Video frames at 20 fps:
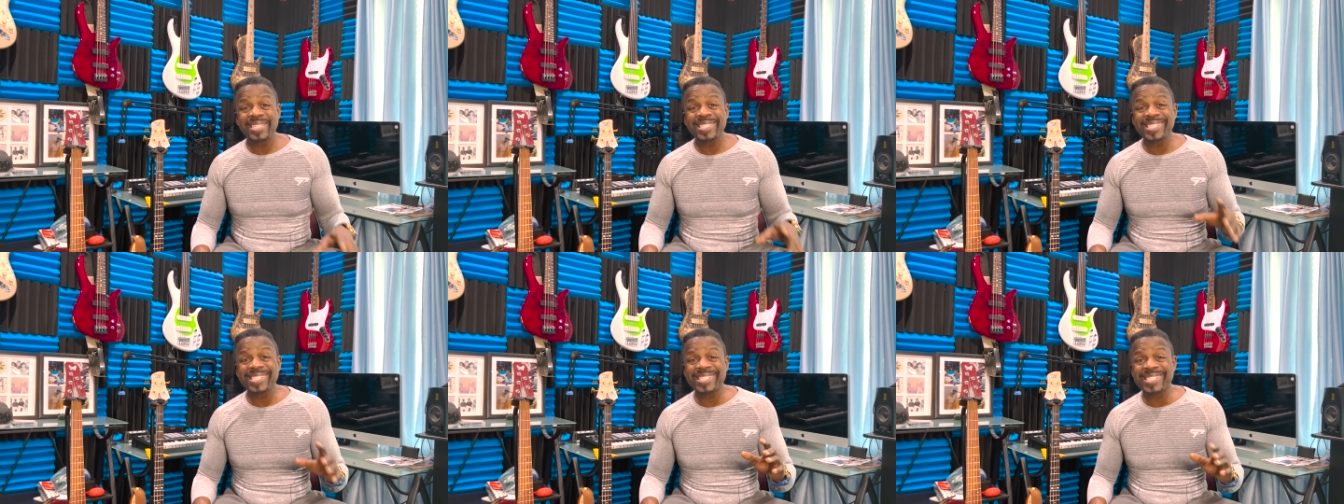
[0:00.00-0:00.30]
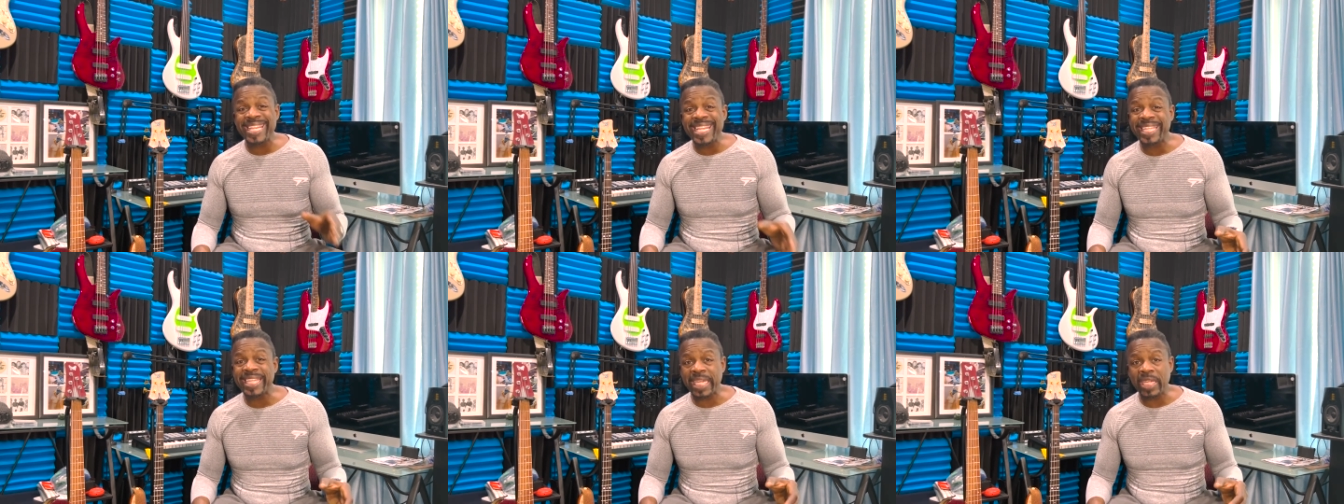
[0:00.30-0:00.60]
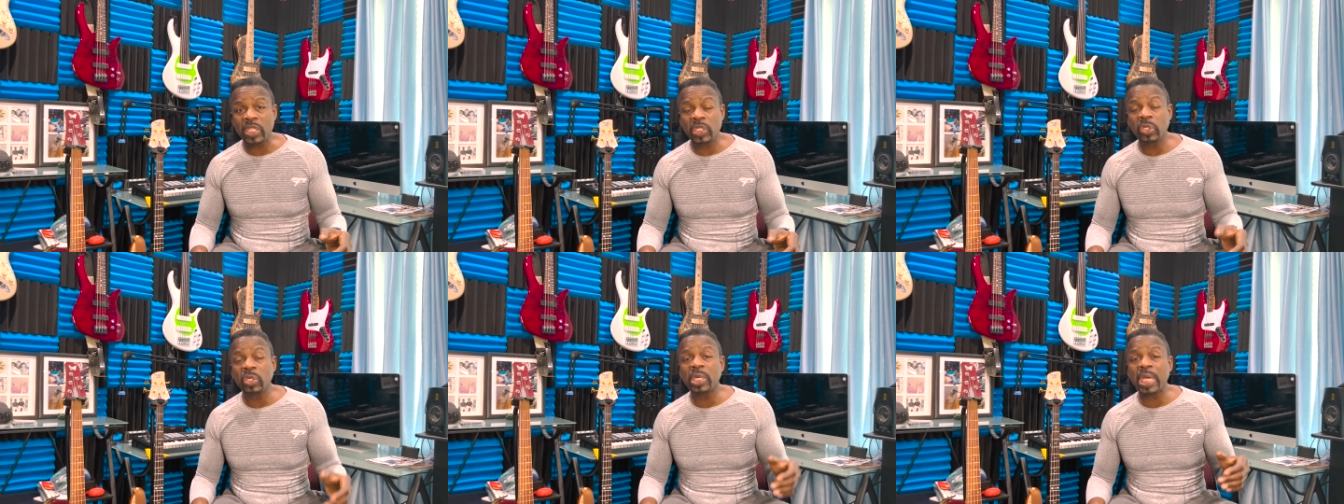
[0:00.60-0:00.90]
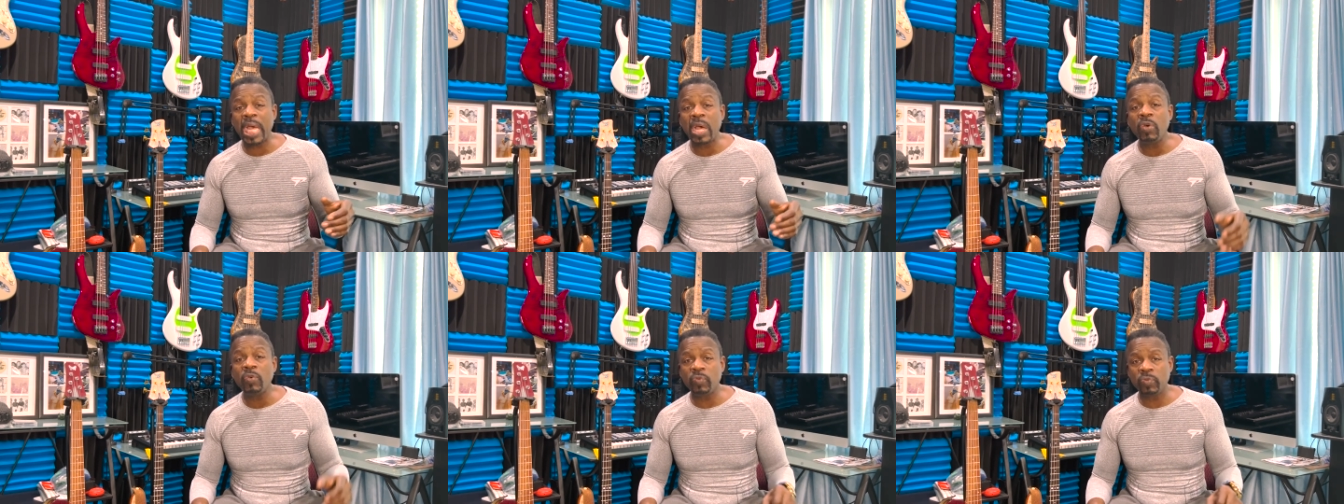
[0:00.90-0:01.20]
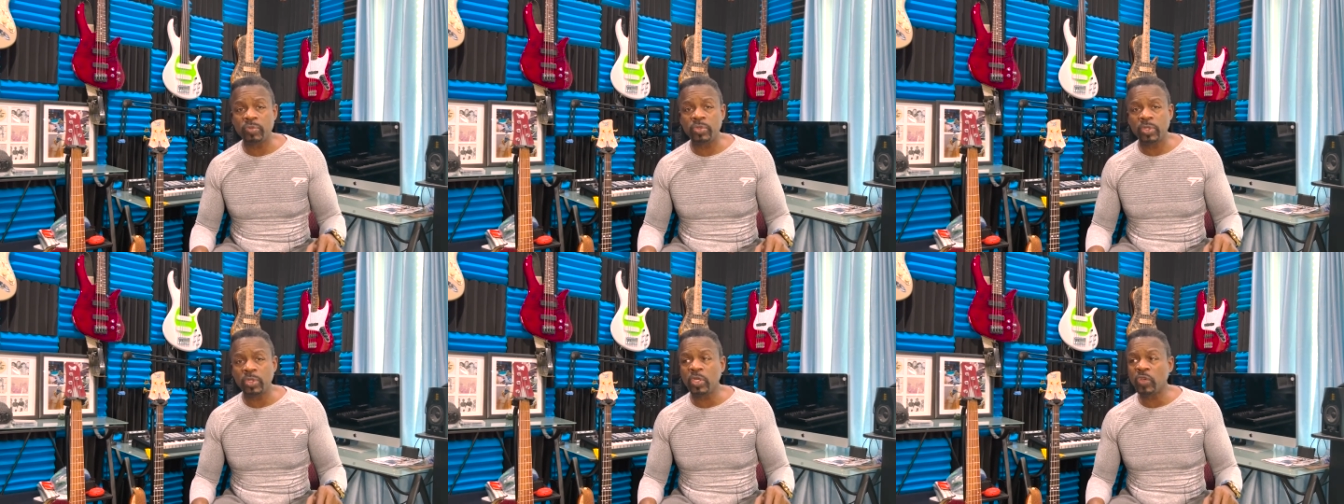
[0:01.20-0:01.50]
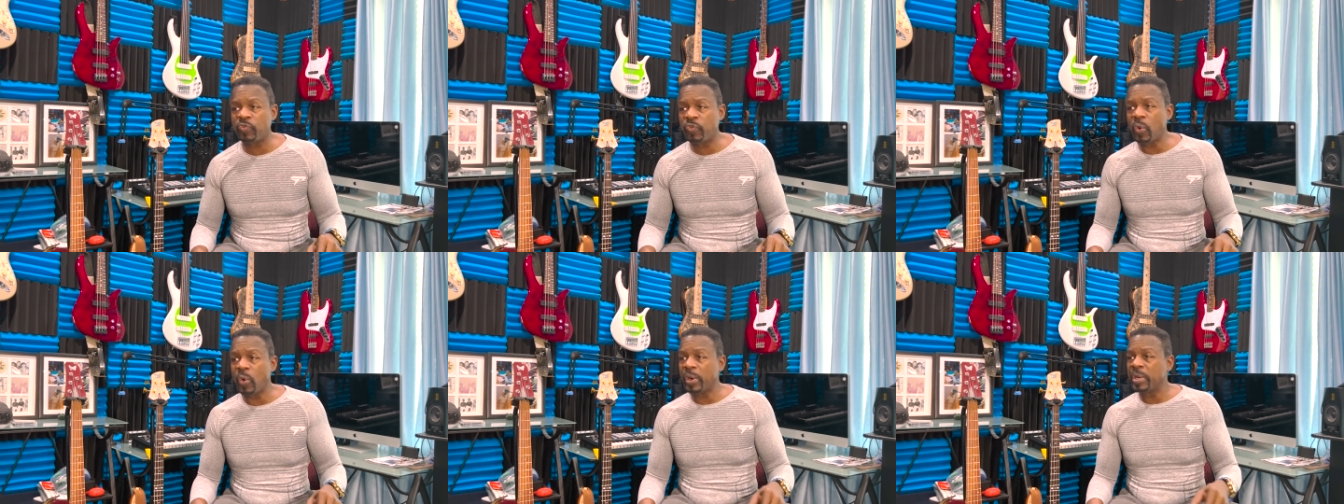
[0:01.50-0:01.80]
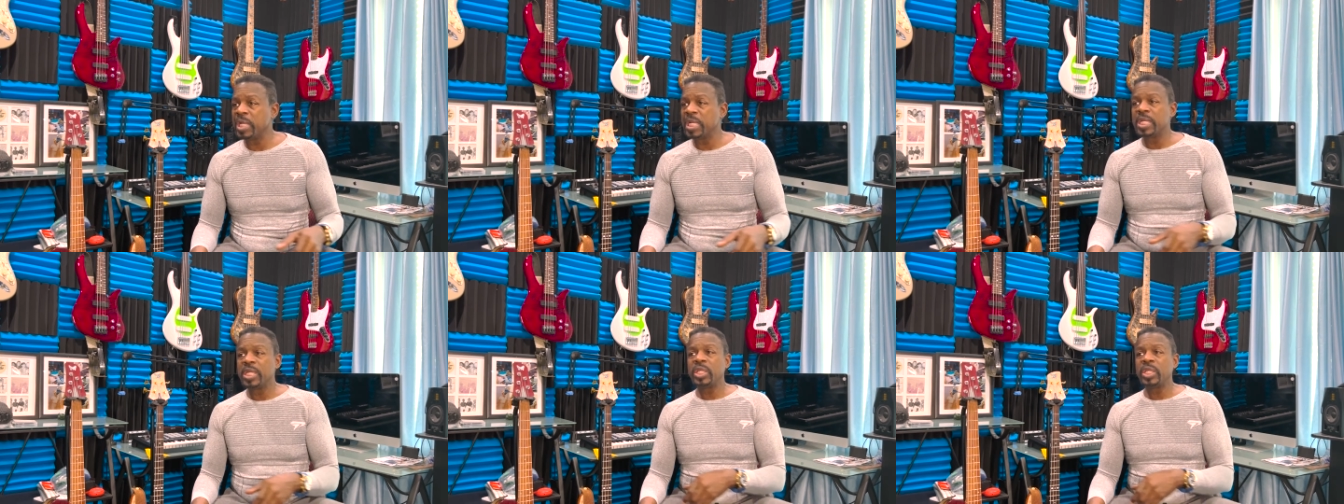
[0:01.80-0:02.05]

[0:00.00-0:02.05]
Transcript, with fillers: Seek it. Look out. Look for it.